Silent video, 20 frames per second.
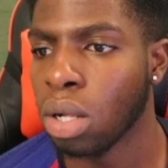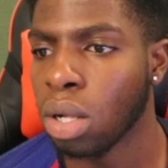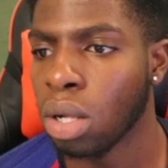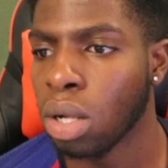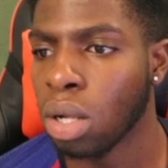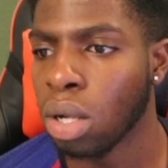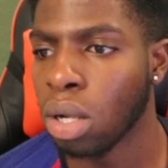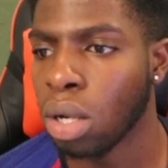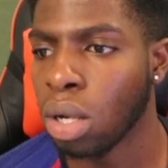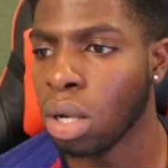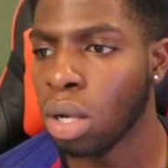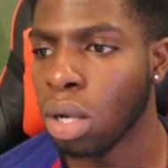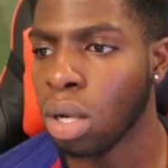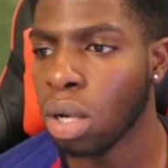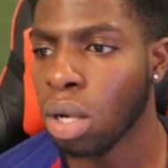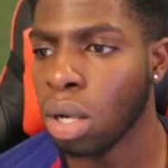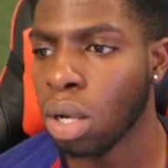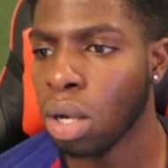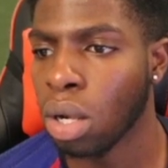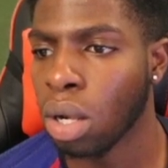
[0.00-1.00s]

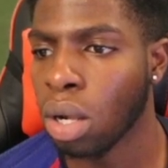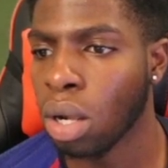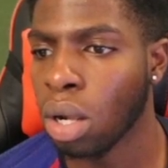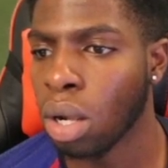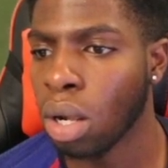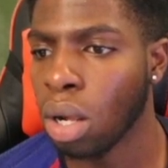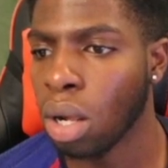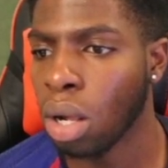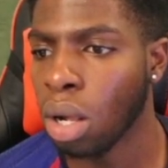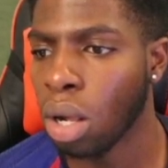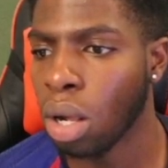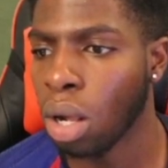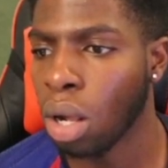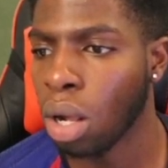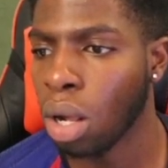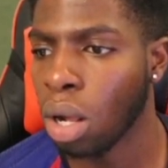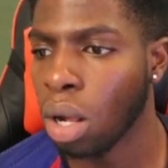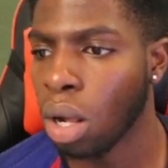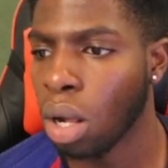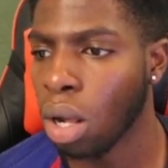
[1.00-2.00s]

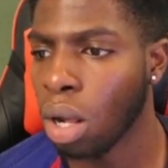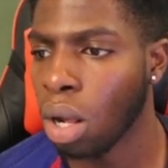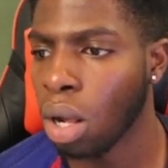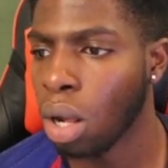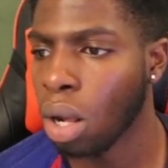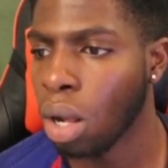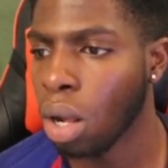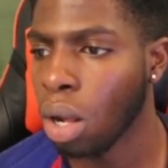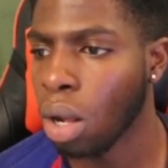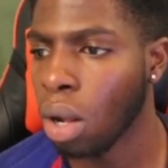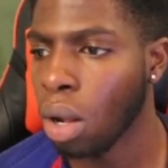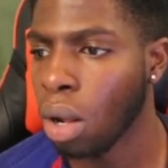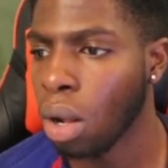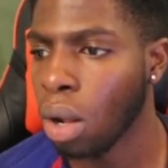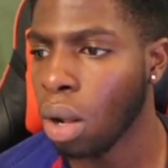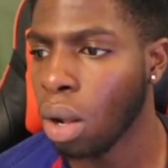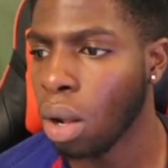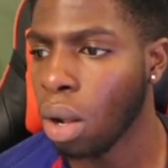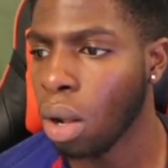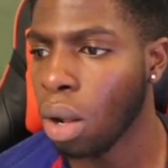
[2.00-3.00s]

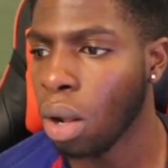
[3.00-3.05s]
[no speech]